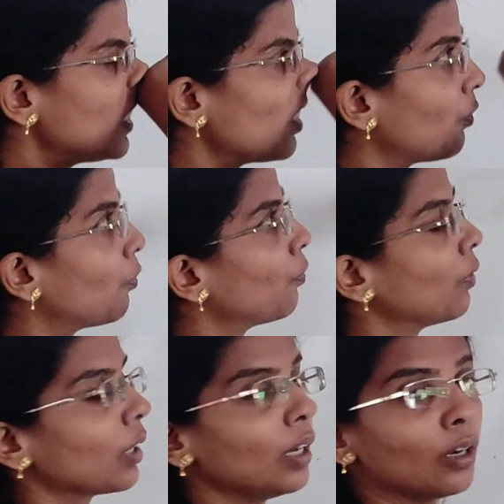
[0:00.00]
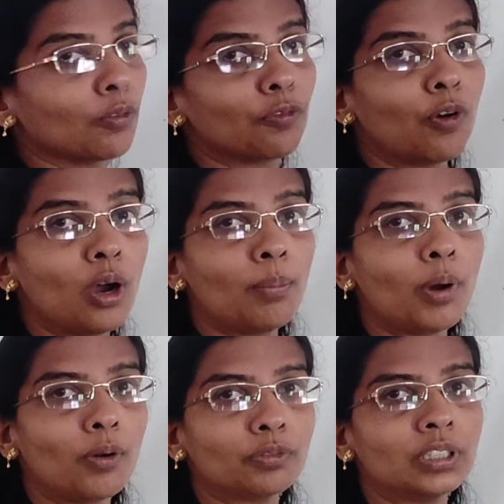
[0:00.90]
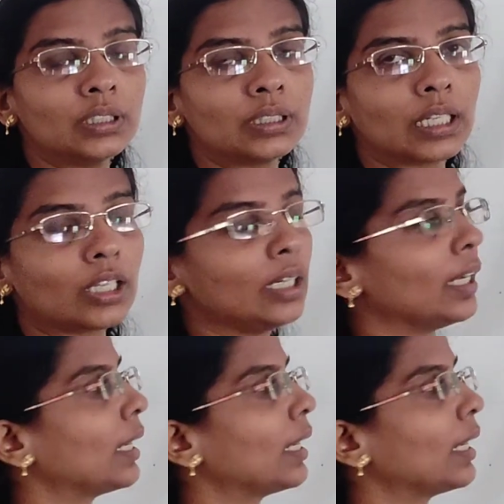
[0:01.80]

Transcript: is the form of this regular